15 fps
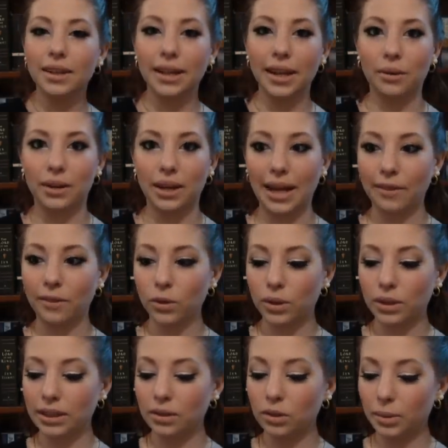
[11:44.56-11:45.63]
Now it can
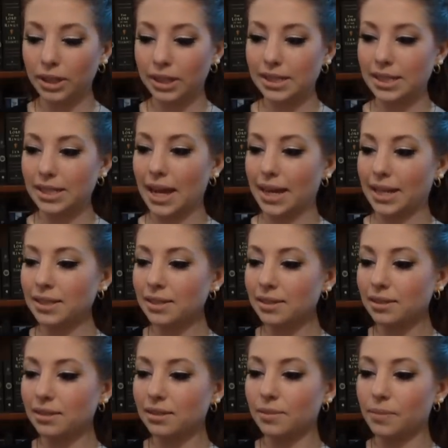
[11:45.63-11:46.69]
look a little bit intense,
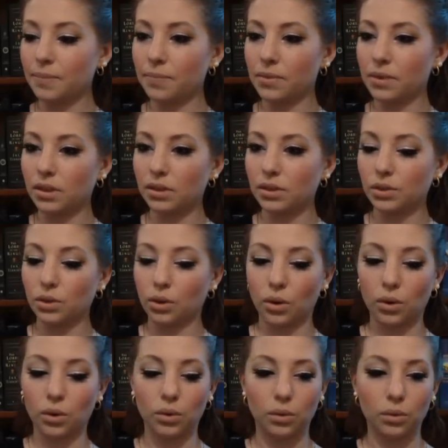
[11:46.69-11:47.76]

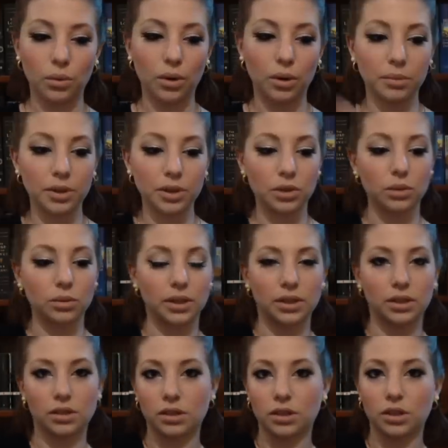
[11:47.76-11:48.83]
so what I'm going to do
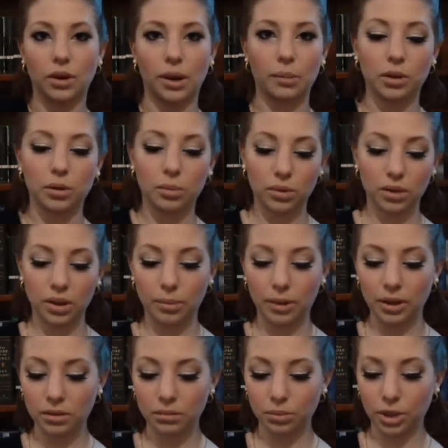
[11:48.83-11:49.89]
is just going to grab a kabuki
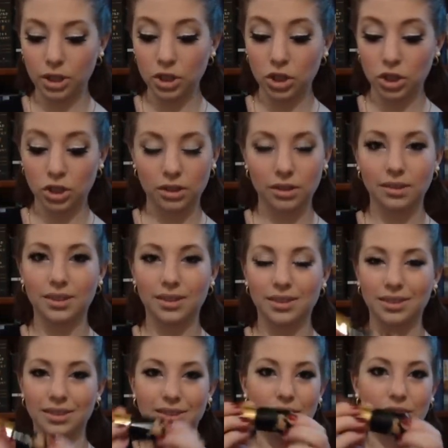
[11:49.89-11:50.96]
brush. This
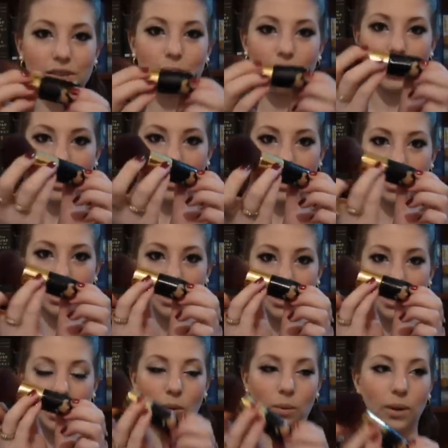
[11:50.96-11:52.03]
is just my
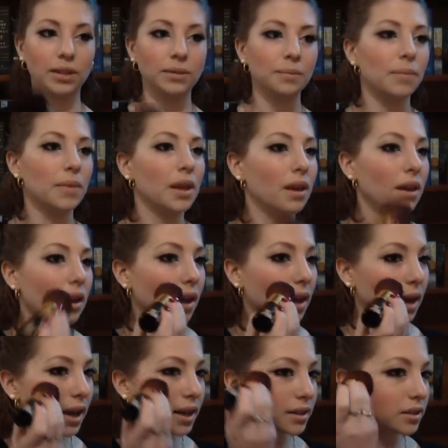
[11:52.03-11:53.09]
Inika one,
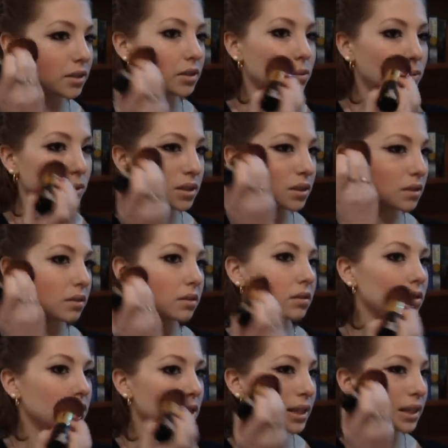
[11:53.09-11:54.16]
and you just want to
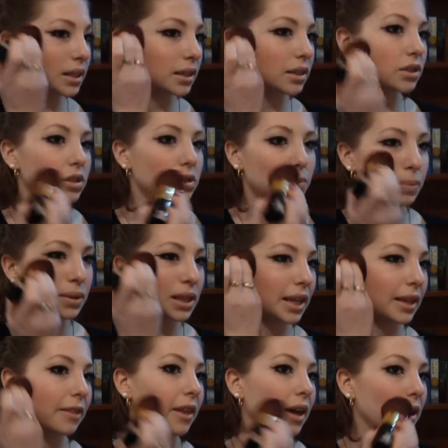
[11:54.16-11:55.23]
gently just
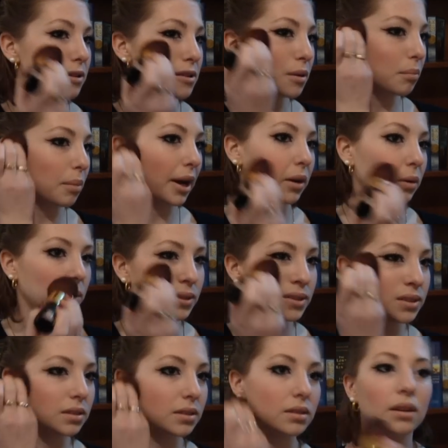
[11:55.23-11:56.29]
blend that backwards,